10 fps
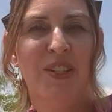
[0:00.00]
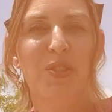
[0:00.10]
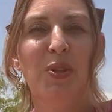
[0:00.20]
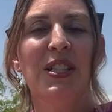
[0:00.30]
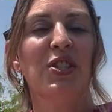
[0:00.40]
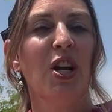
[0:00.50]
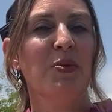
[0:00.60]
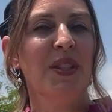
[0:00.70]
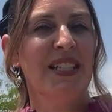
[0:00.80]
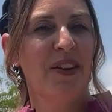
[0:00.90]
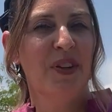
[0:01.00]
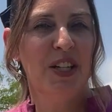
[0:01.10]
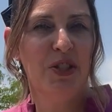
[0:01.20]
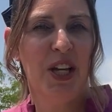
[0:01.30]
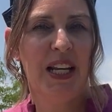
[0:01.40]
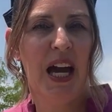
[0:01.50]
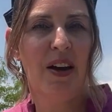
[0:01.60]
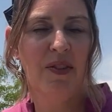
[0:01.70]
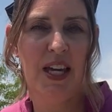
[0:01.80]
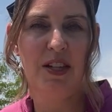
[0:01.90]
So let's start with the definition
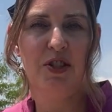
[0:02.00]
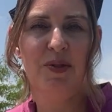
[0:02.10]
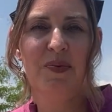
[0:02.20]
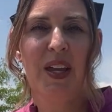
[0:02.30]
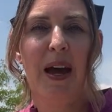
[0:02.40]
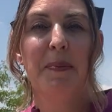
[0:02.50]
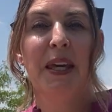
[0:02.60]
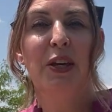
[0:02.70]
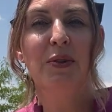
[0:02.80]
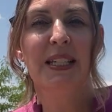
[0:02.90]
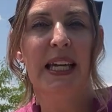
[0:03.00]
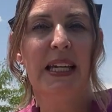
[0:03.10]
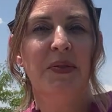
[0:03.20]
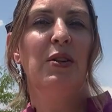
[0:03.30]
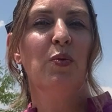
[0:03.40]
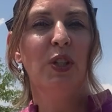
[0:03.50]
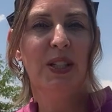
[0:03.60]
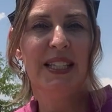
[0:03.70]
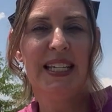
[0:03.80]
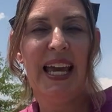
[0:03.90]
of each. A PUD in real
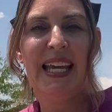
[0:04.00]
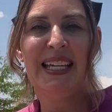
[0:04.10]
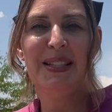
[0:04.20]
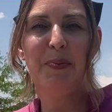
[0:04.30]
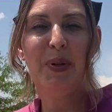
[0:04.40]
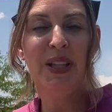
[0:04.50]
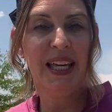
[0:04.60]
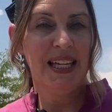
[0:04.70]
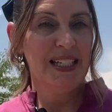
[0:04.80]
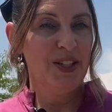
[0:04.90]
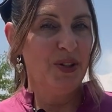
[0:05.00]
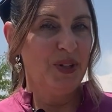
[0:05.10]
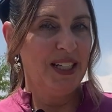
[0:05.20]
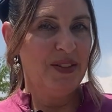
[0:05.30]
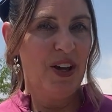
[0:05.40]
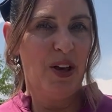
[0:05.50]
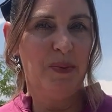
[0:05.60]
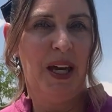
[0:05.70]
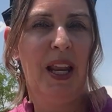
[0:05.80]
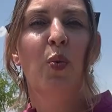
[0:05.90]
estate is a planned unit
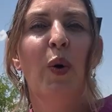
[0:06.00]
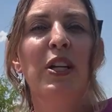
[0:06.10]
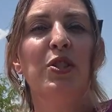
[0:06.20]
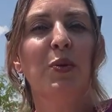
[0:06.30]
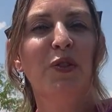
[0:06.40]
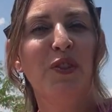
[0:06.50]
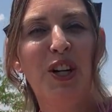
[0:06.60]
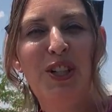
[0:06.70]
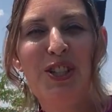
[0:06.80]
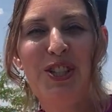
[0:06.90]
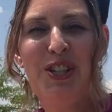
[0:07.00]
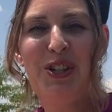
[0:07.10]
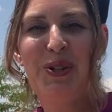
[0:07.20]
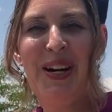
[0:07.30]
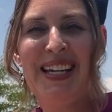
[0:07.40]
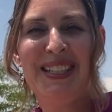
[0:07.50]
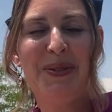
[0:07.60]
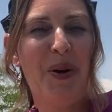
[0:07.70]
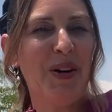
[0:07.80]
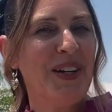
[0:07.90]
development, which refers to a
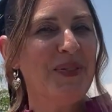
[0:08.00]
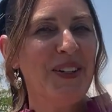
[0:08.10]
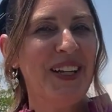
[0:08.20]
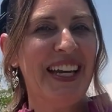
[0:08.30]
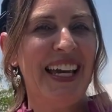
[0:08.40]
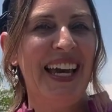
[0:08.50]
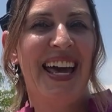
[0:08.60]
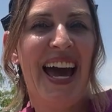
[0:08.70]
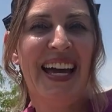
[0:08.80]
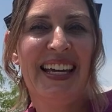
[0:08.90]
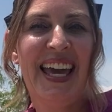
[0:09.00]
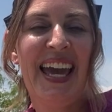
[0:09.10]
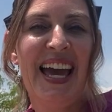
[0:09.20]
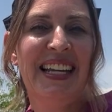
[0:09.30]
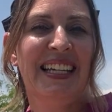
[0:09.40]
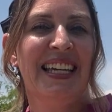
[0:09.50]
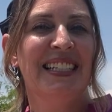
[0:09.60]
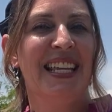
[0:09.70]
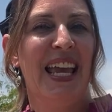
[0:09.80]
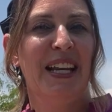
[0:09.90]
small community that can
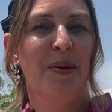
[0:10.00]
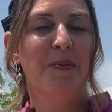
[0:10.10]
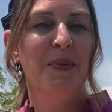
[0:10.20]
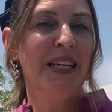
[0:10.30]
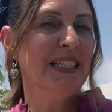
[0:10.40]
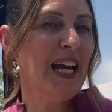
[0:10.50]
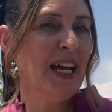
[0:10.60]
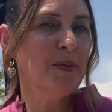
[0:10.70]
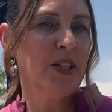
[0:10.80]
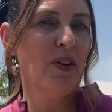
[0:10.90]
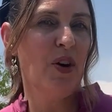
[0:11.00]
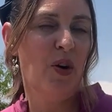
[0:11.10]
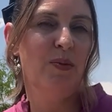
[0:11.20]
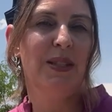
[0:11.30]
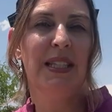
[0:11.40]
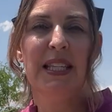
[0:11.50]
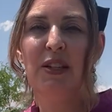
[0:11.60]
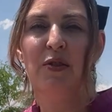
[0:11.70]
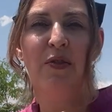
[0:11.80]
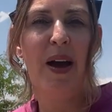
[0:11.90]
contain many types of homes, a
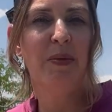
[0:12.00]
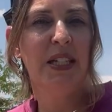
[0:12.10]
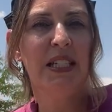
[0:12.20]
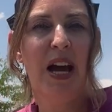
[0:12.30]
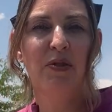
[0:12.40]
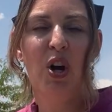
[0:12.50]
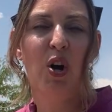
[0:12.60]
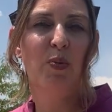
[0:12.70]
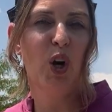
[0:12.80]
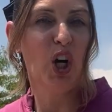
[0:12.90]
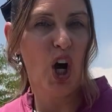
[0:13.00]
single family, townhome, or